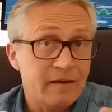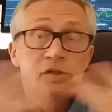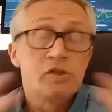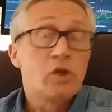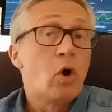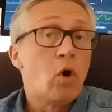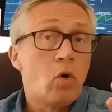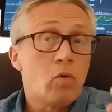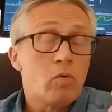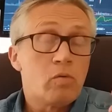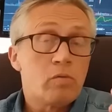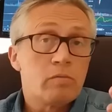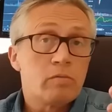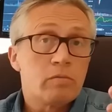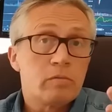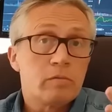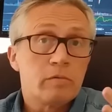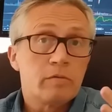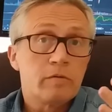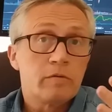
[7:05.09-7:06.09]

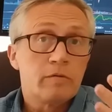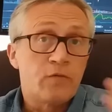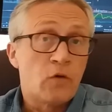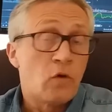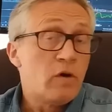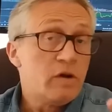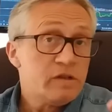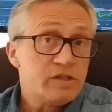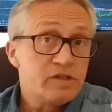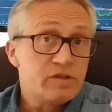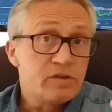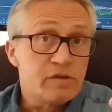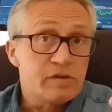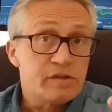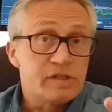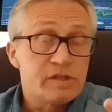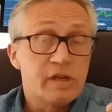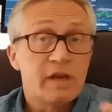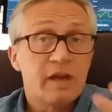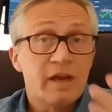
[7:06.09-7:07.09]
So, for
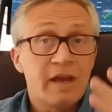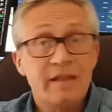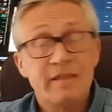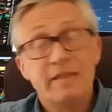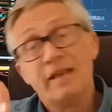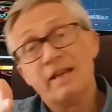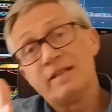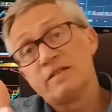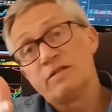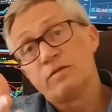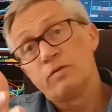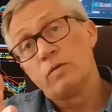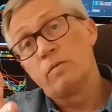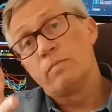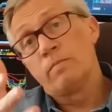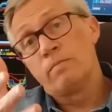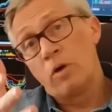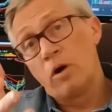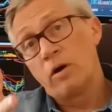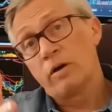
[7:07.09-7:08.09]
instance, in this
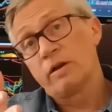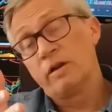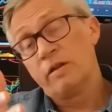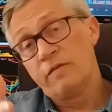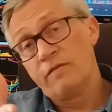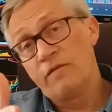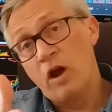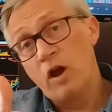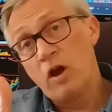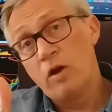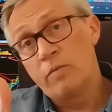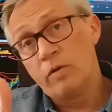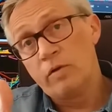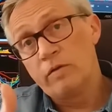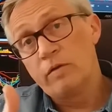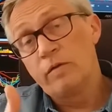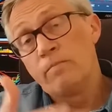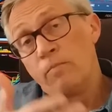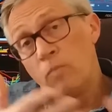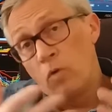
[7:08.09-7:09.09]
market
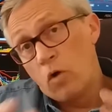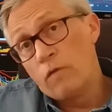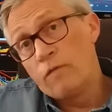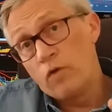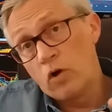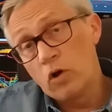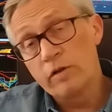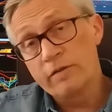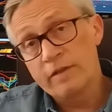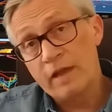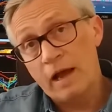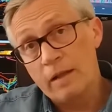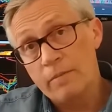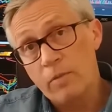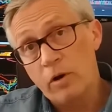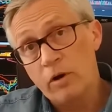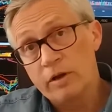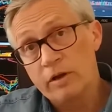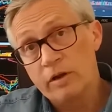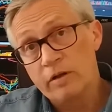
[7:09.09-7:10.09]
environment, more volatile
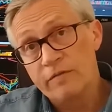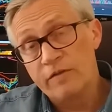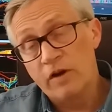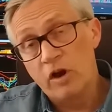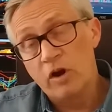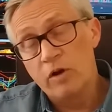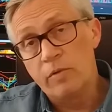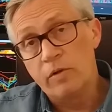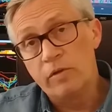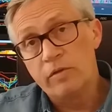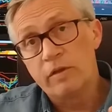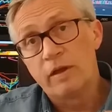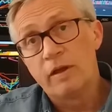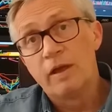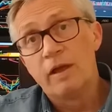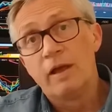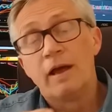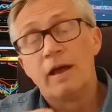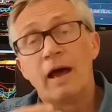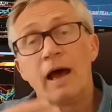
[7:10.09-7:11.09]
market environment,
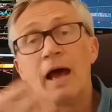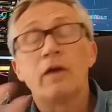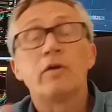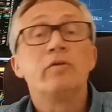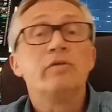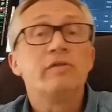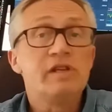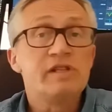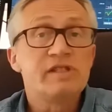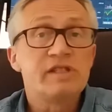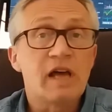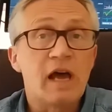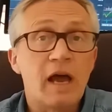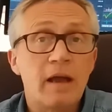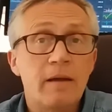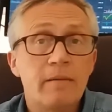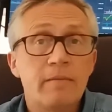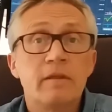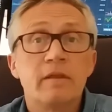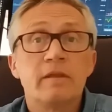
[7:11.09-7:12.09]
I could
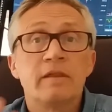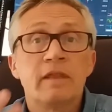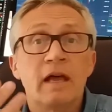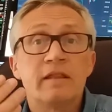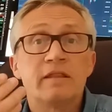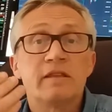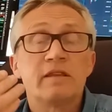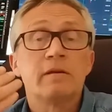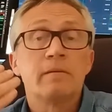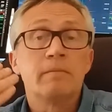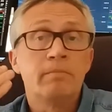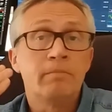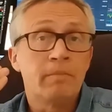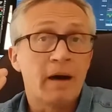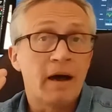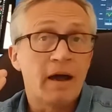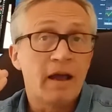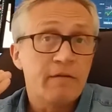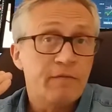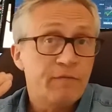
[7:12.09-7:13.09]
decide that
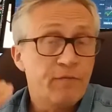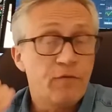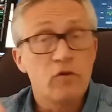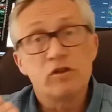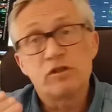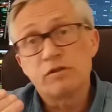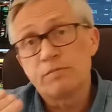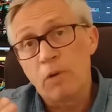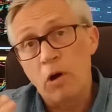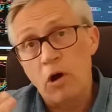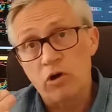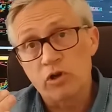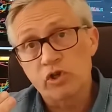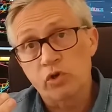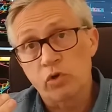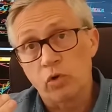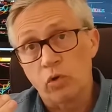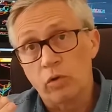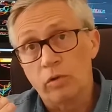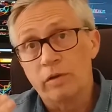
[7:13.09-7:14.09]
my first
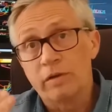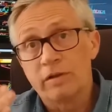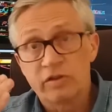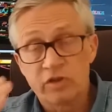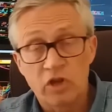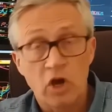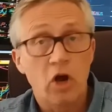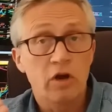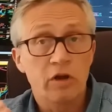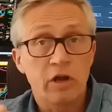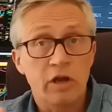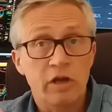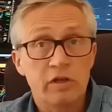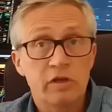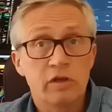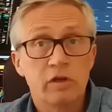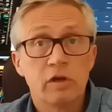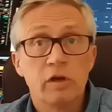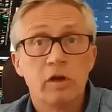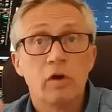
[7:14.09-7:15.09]
partial
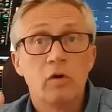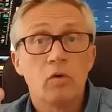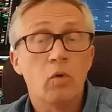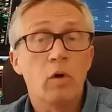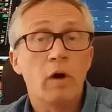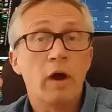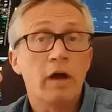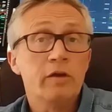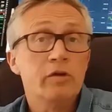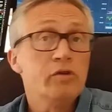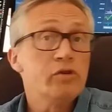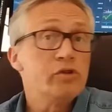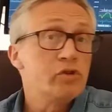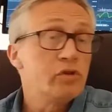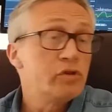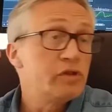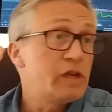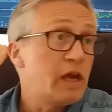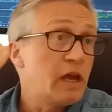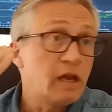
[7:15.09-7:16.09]
target, where I used
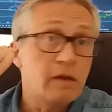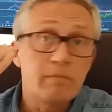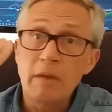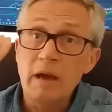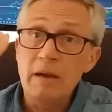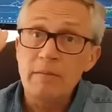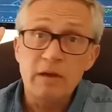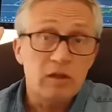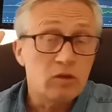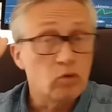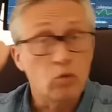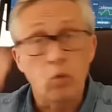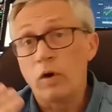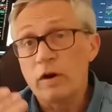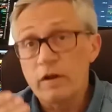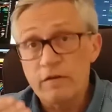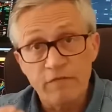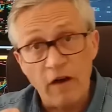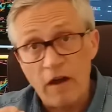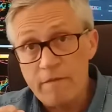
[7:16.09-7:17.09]
to take maybe
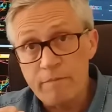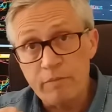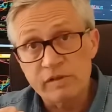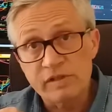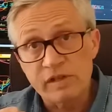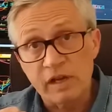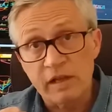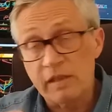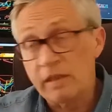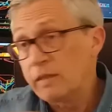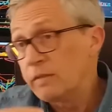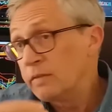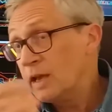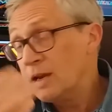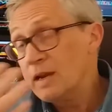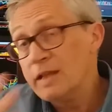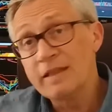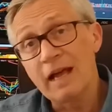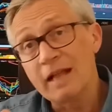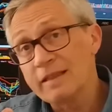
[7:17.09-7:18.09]
25%,
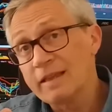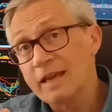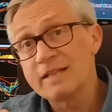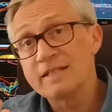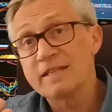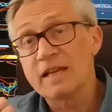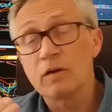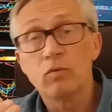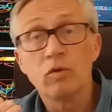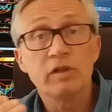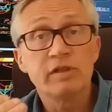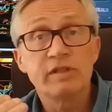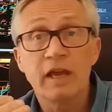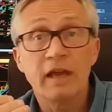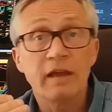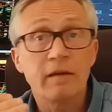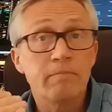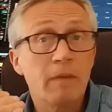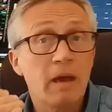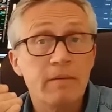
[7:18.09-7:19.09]
then in that case I will
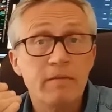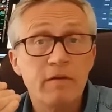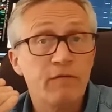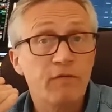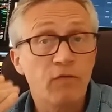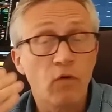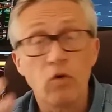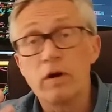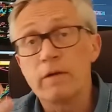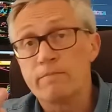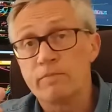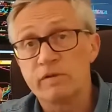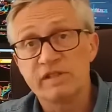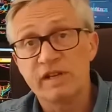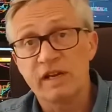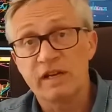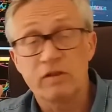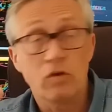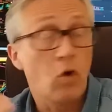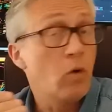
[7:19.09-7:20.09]
take maybe
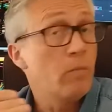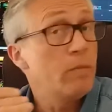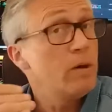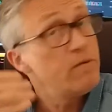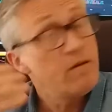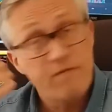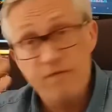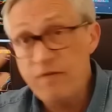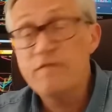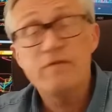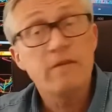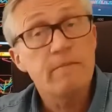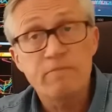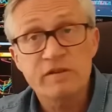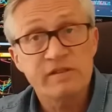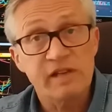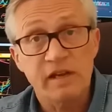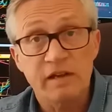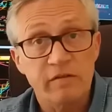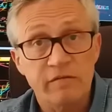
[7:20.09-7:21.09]
40% or maybe
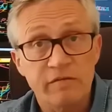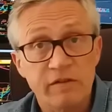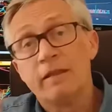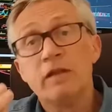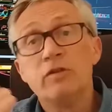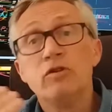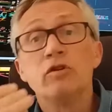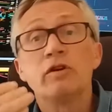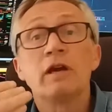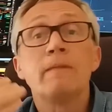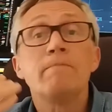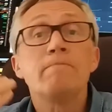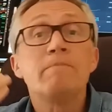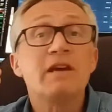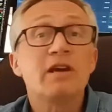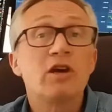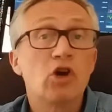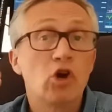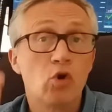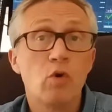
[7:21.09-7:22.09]
50%. Then you can
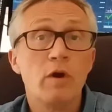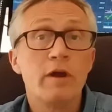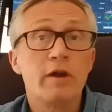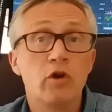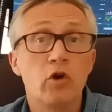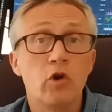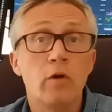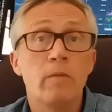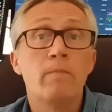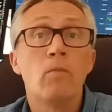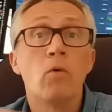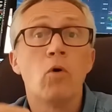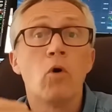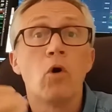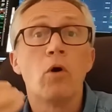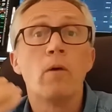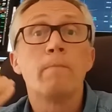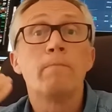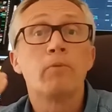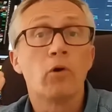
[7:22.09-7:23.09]
be quicker,
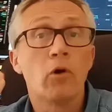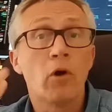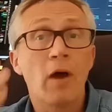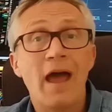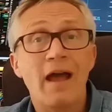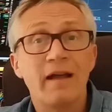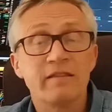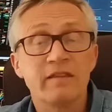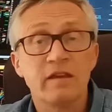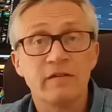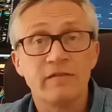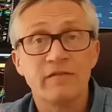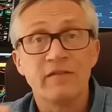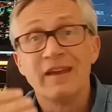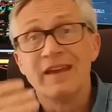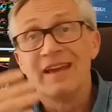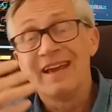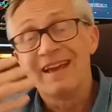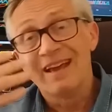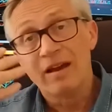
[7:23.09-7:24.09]
more proactive
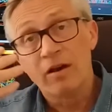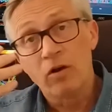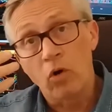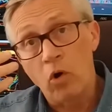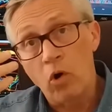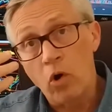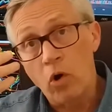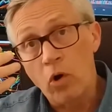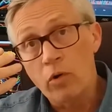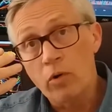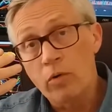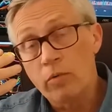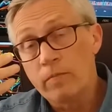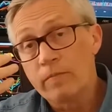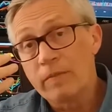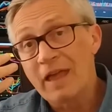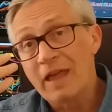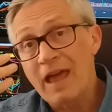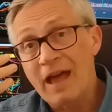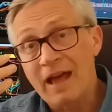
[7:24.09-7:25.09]
or
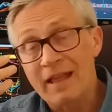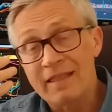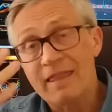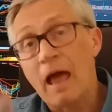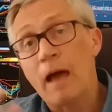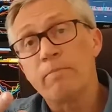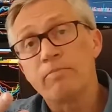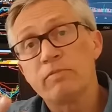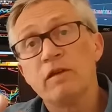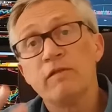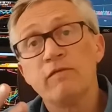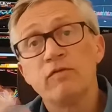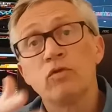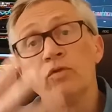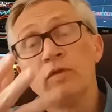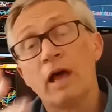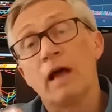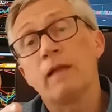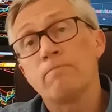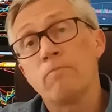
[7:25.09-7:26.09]
adaptive to
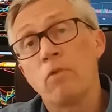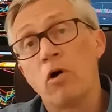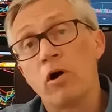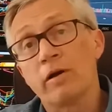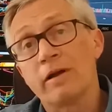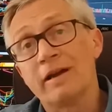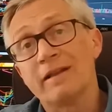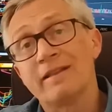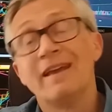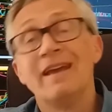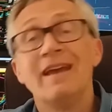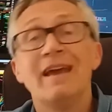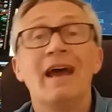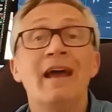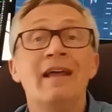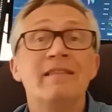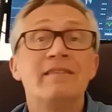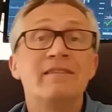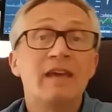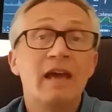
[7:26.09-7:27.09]
that market
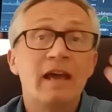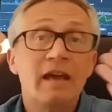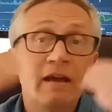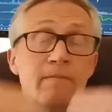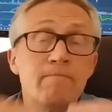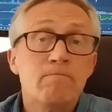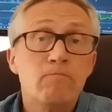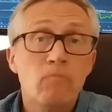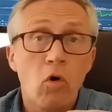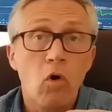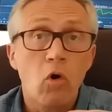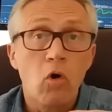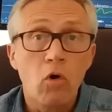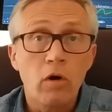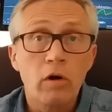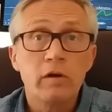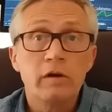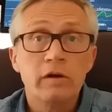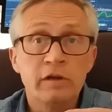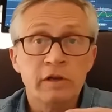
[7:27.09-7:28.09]
and take
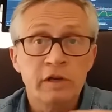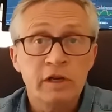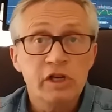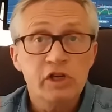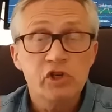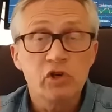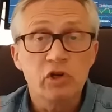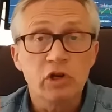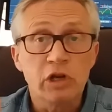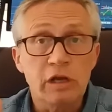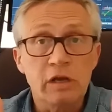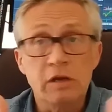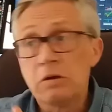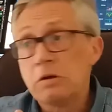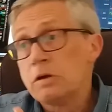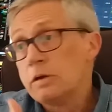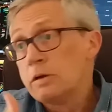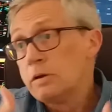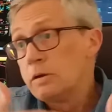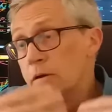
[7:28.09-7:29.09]
more initially.
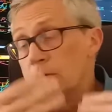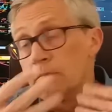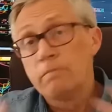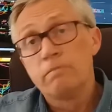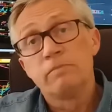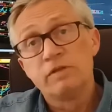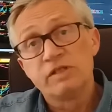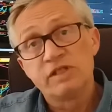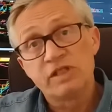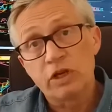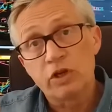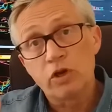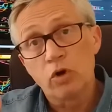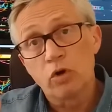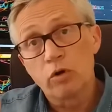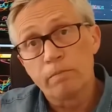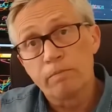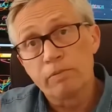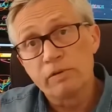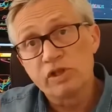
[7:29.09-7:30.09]
Secure
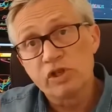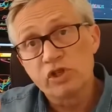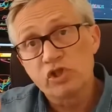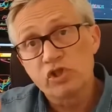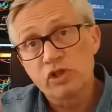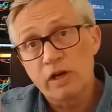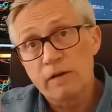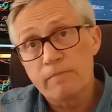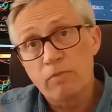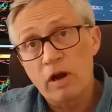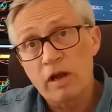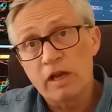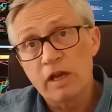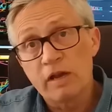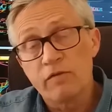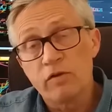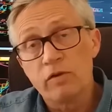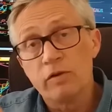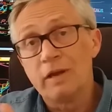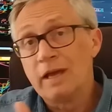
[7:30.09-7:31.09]
your position at a
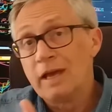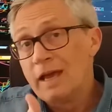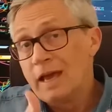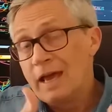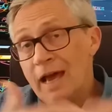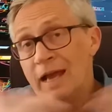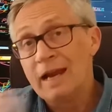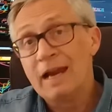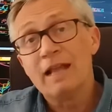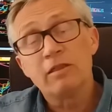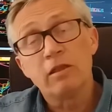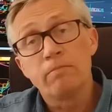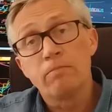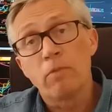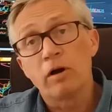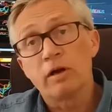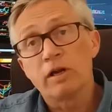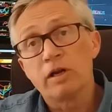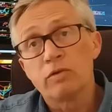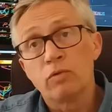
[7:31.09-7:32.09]
break-even and let the
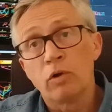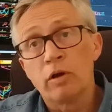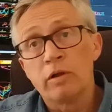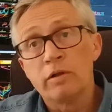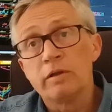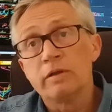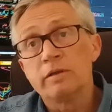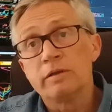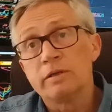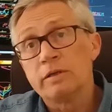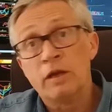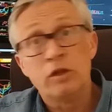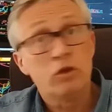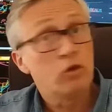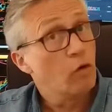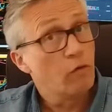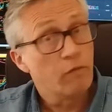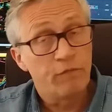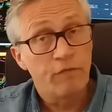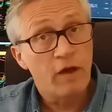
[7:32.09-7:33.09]
market run in
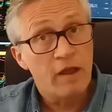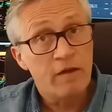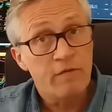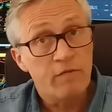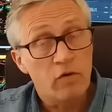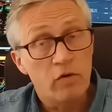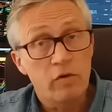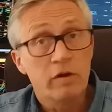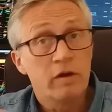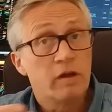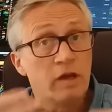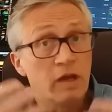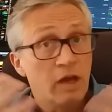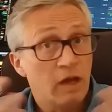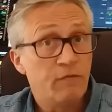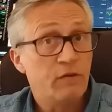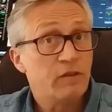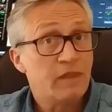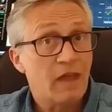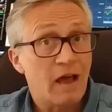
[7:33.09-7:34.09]
your favor
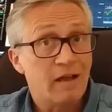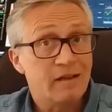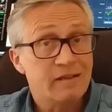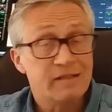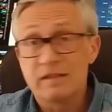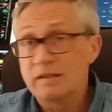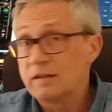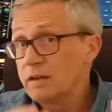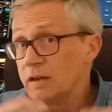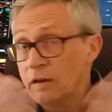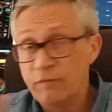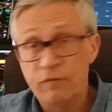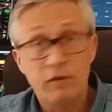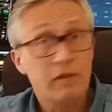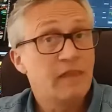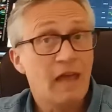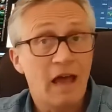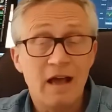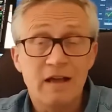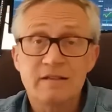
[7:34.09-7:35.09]
if it does. If
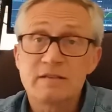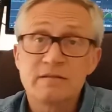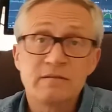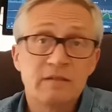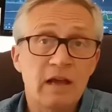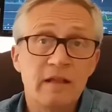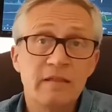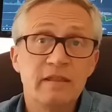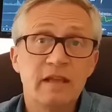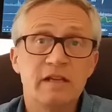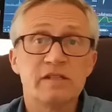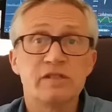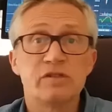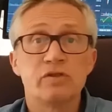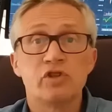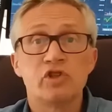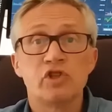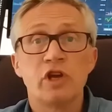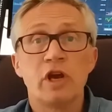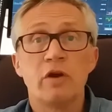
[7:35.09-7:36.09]
it does, then that's
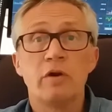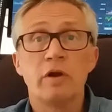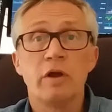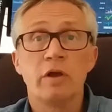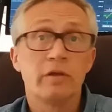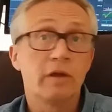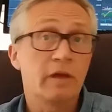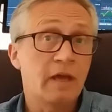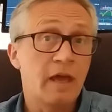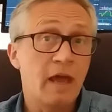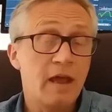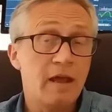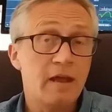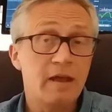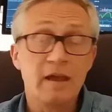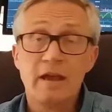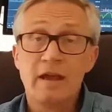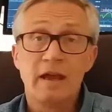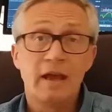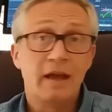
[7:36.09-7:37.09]
the cherry on the
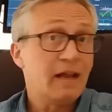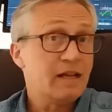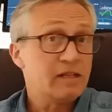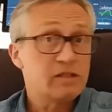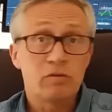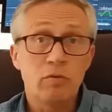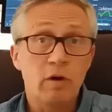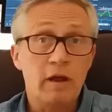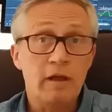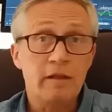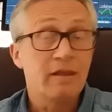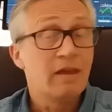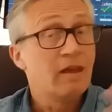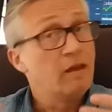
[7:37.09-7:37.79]
cake, and that's great.